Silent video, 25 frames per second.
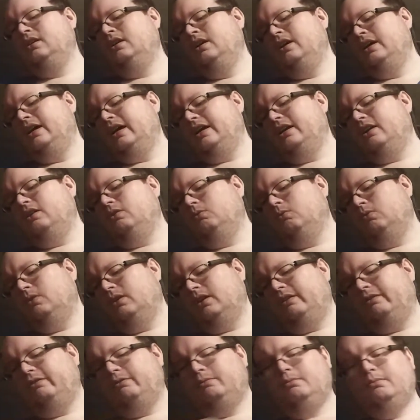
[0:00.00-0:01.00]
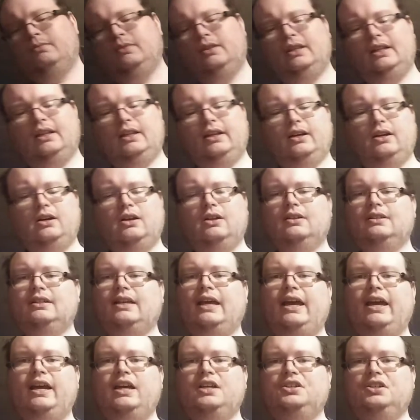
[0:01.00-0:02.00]
I know one of them that they call is
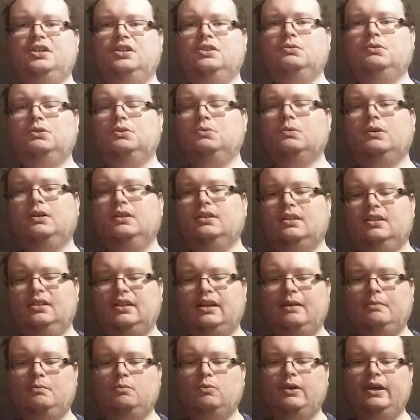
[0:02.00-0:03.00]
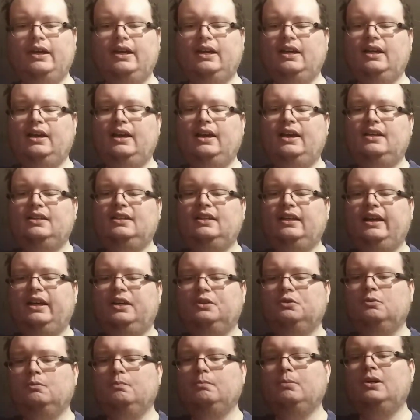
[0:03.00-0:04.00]
agents, which work the same way as the
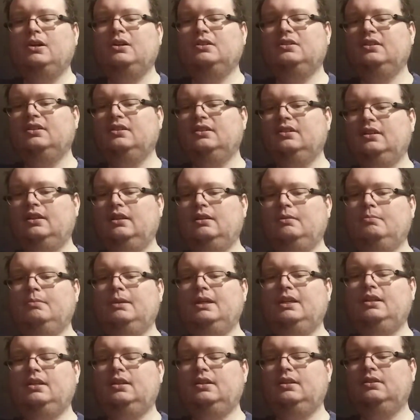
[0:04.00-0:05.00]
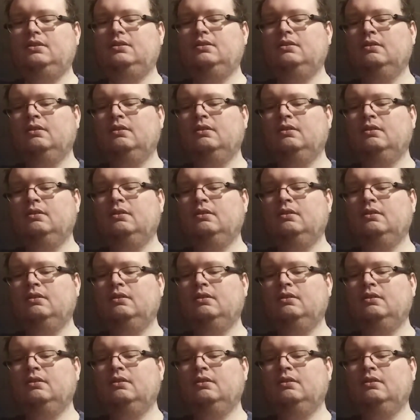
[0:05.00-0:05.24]
actual bosses and the minions.